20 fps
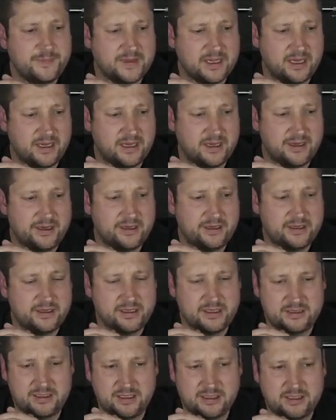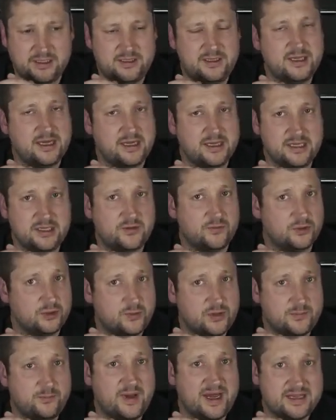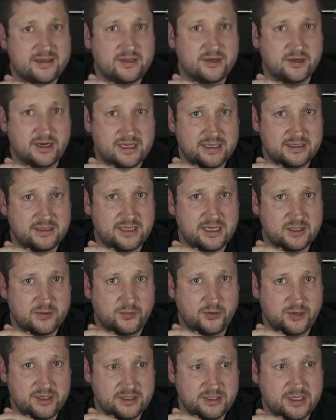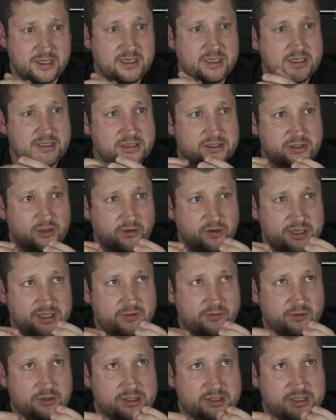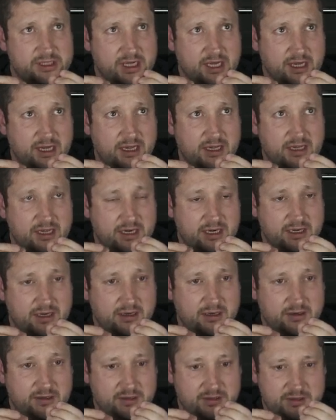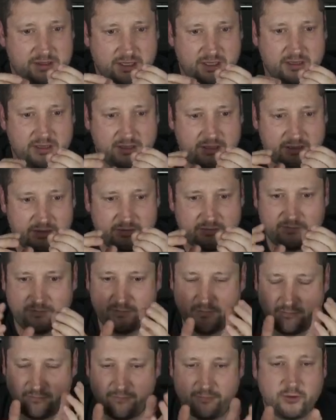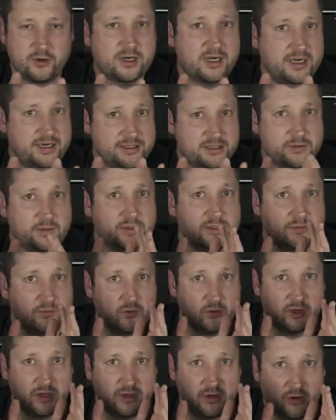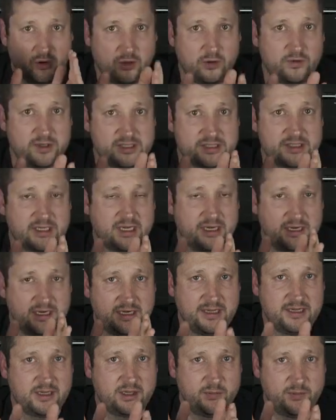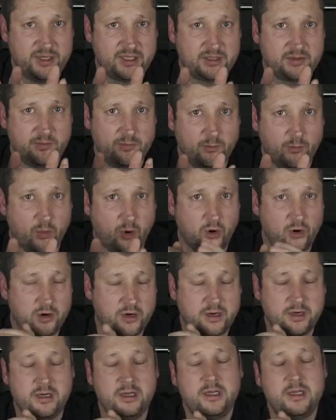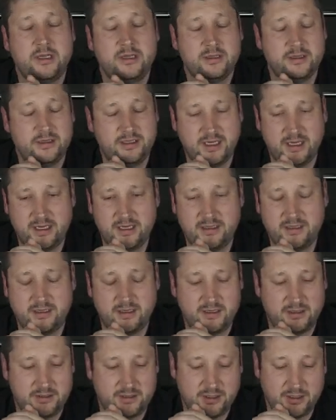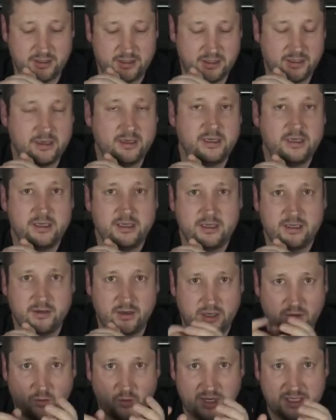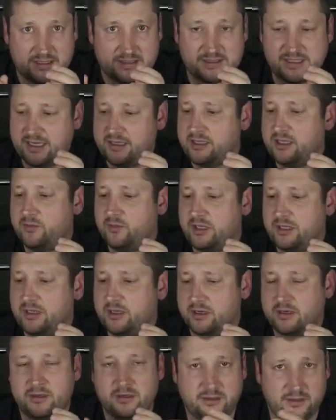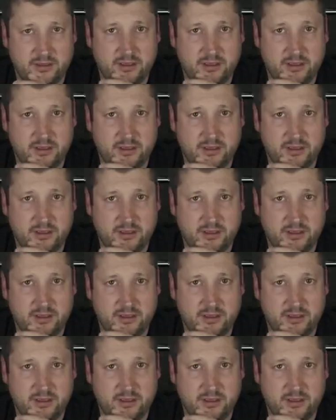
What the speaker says: it would be better at that point. So it was the 4 clicks were always a little bit more than the 1 centimeter